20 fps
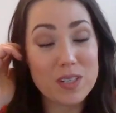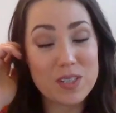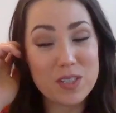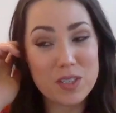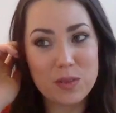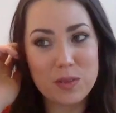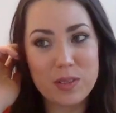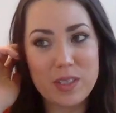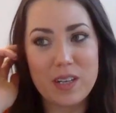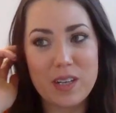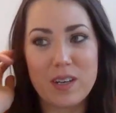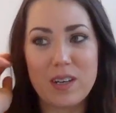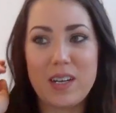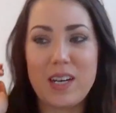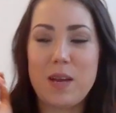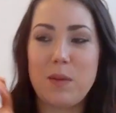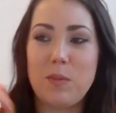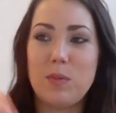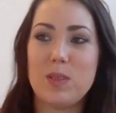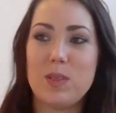do here
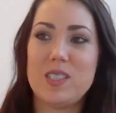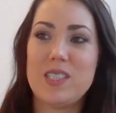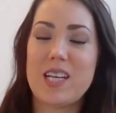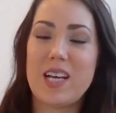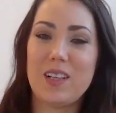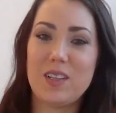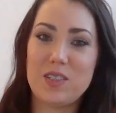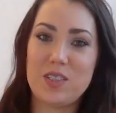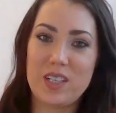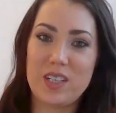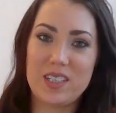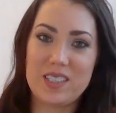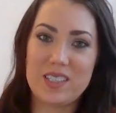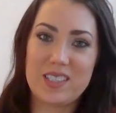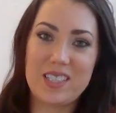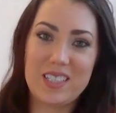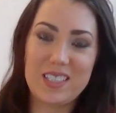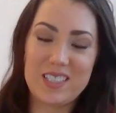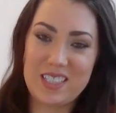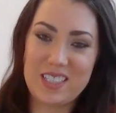at Enabled
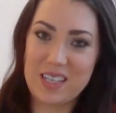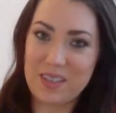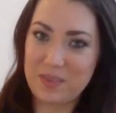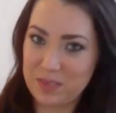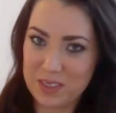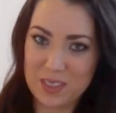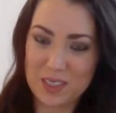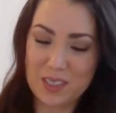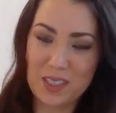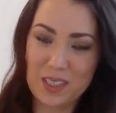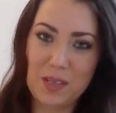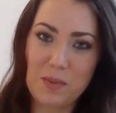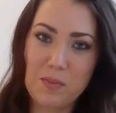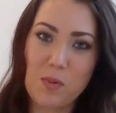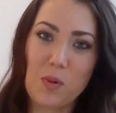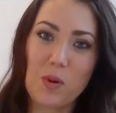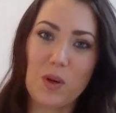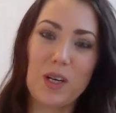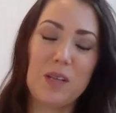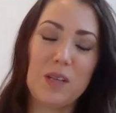Intelligence is definitely
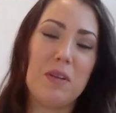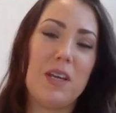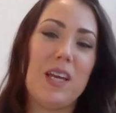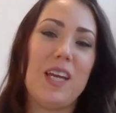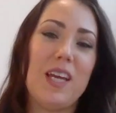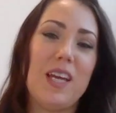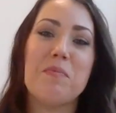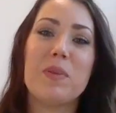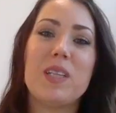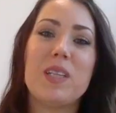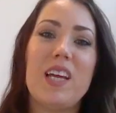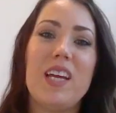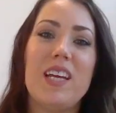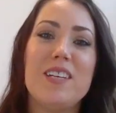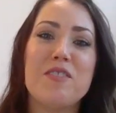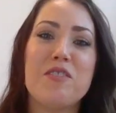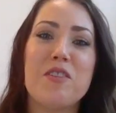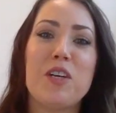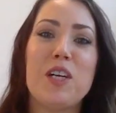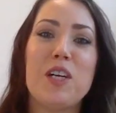more in
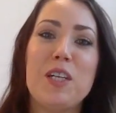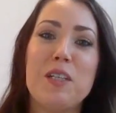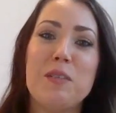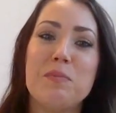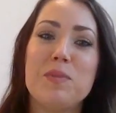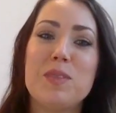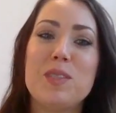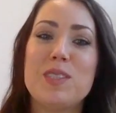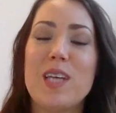plain terms.